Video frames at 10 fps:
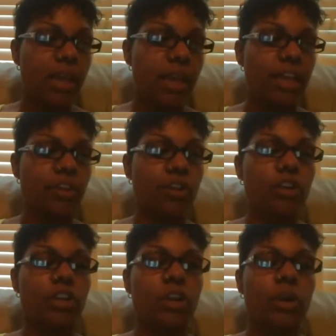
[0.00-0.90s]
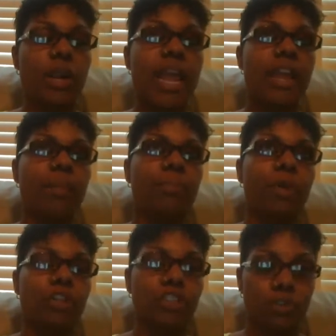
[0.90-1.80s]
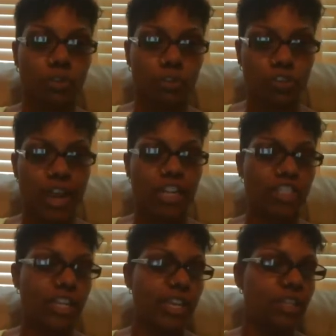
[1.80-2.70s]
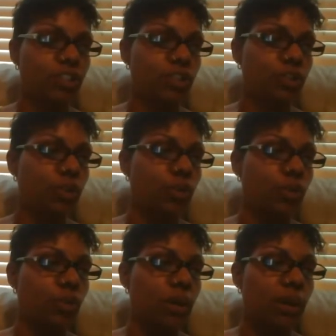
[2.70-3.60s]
and you're going to create a personal strategy to